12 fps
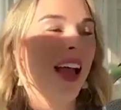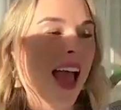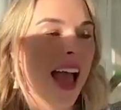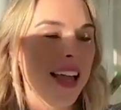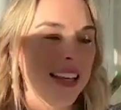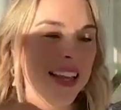
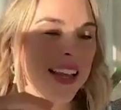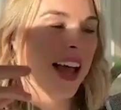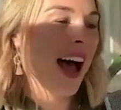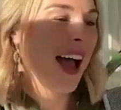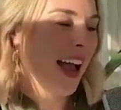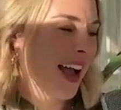and
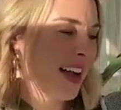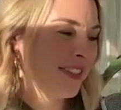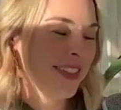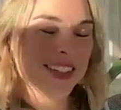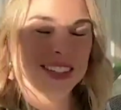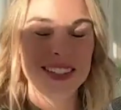I
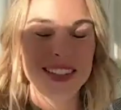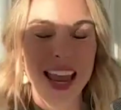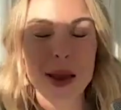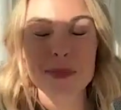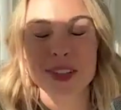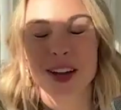have this
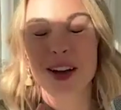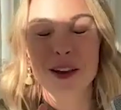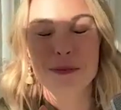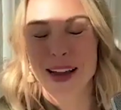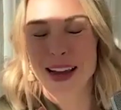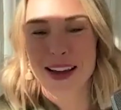taped
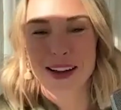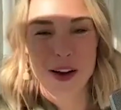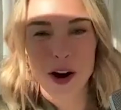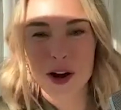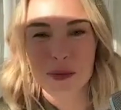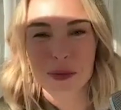on my
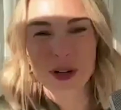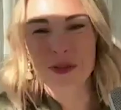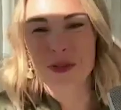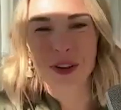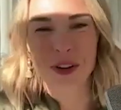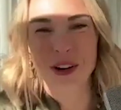hardwood
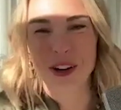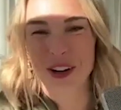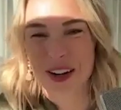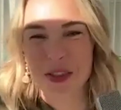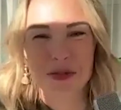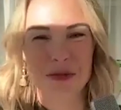
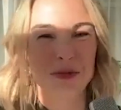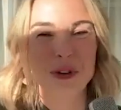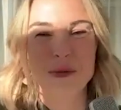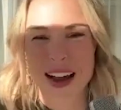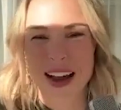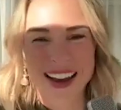floor and
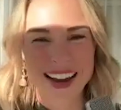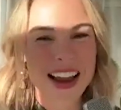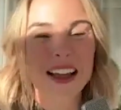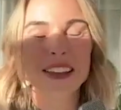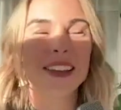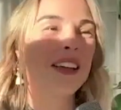through my
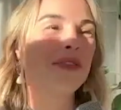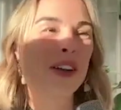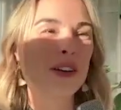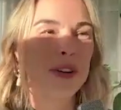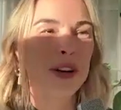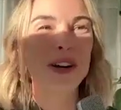
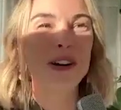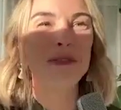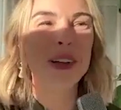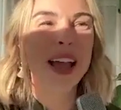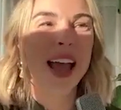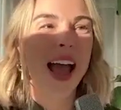living
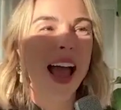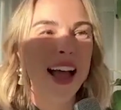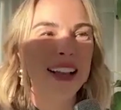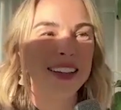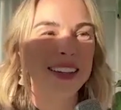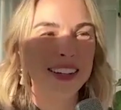room.
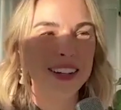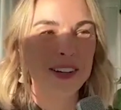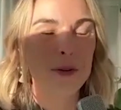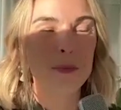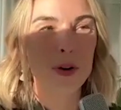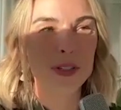And you
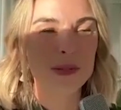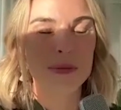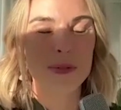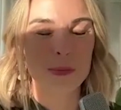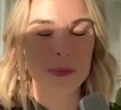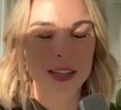know, most
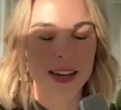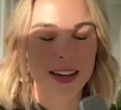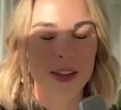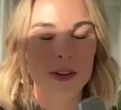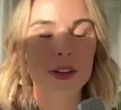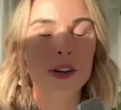people would be
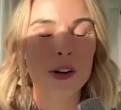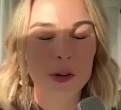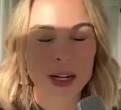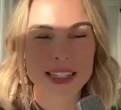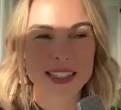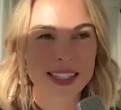like, "You're
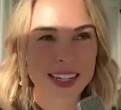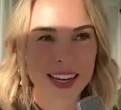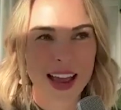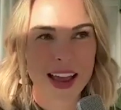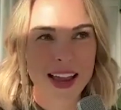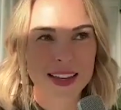
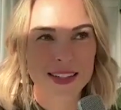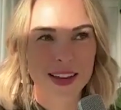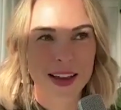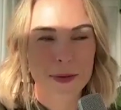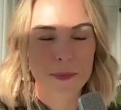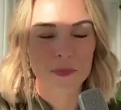crazy," and
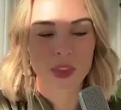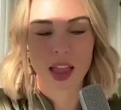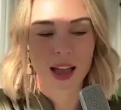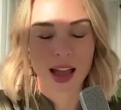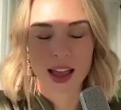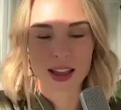um,
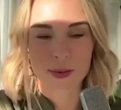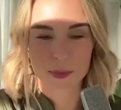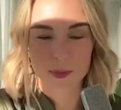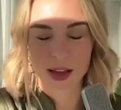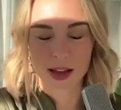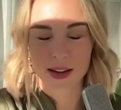
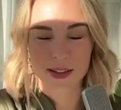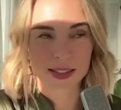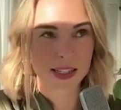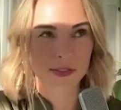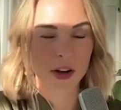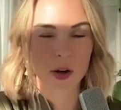I'm I
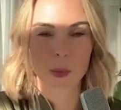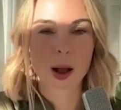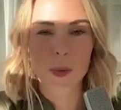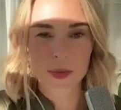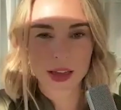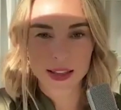sit very
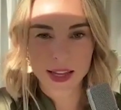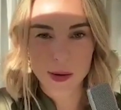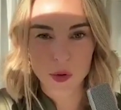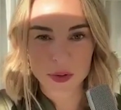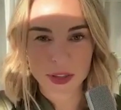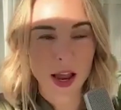well with that
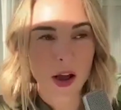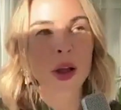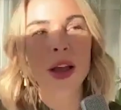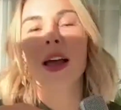label now,